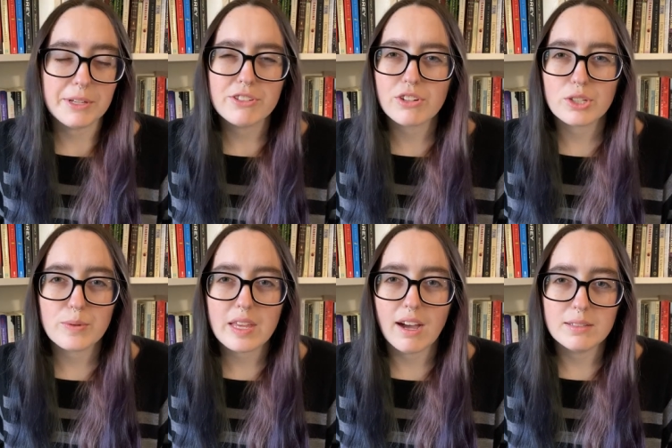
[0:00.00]
He starts
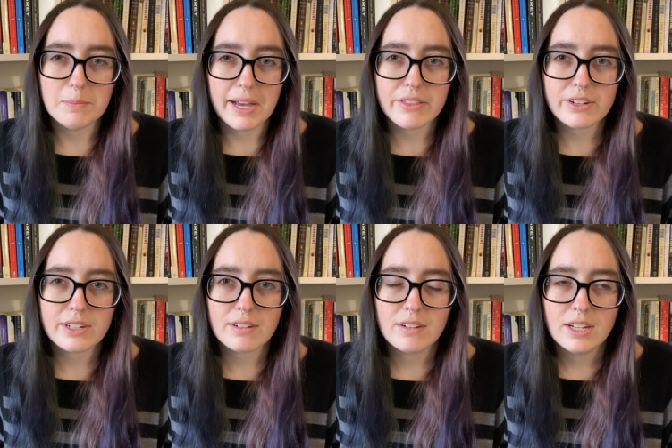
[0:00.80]
with Cotton
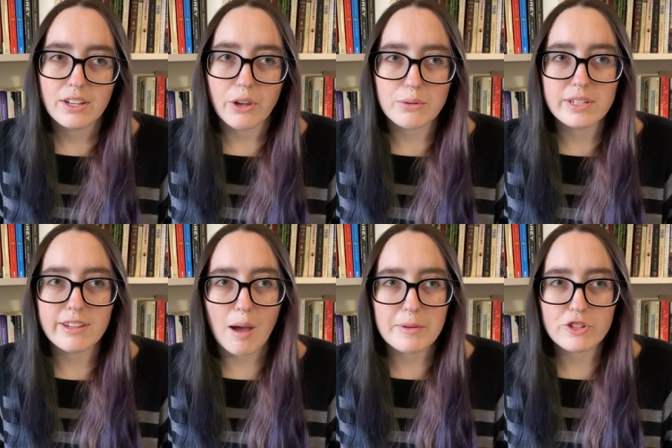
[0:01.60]
Mather, goes to
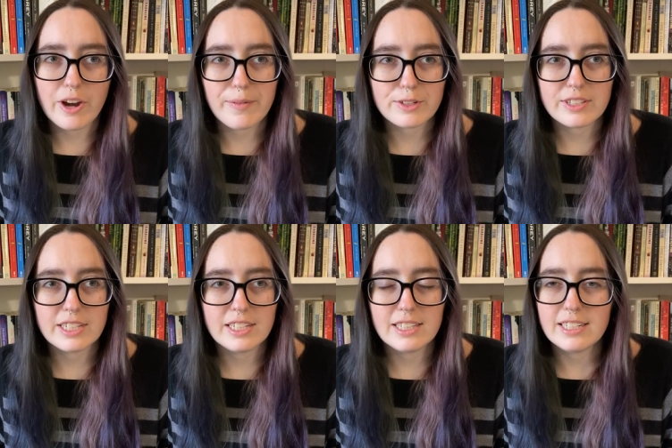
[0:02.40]
Thomas
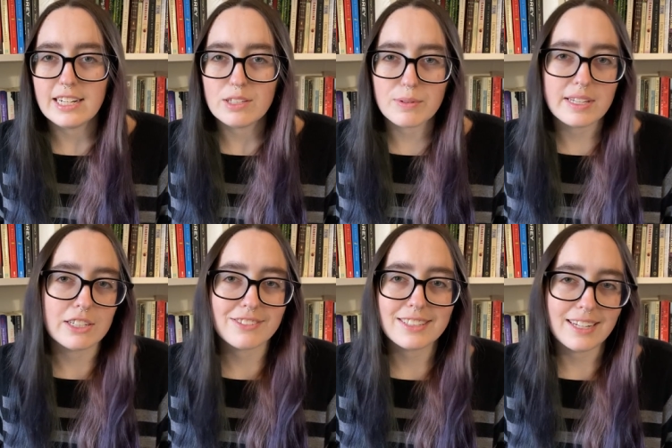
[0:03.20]
Jefferson, and then ends with
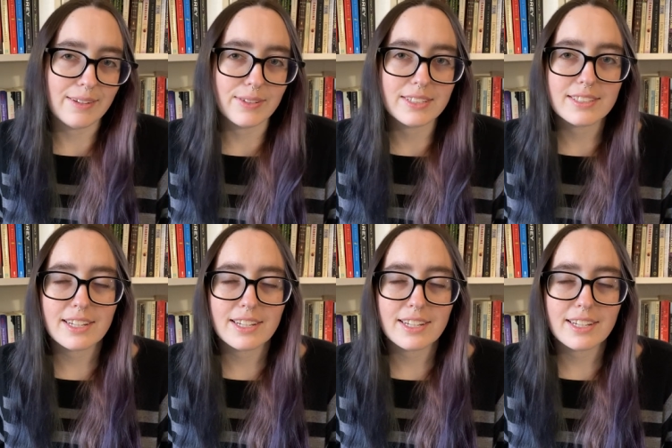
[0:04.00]
Angela Davis.